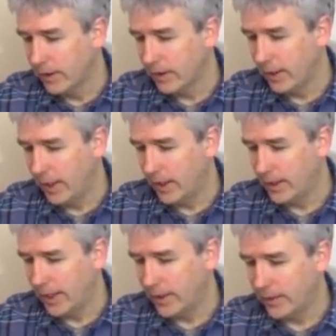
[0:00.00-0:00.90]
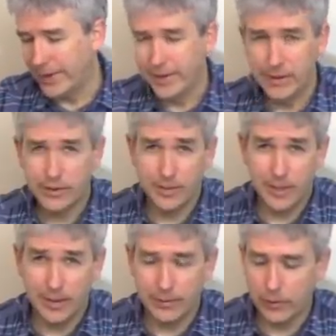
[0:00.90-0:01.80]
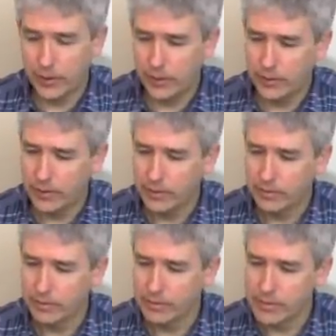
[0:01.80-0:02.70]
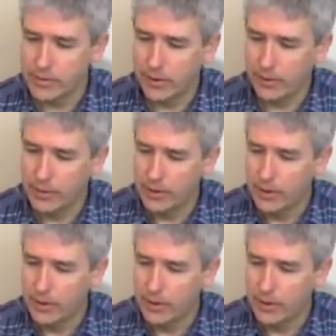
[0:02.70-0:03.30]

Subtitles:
and I don't want to determine that for you. So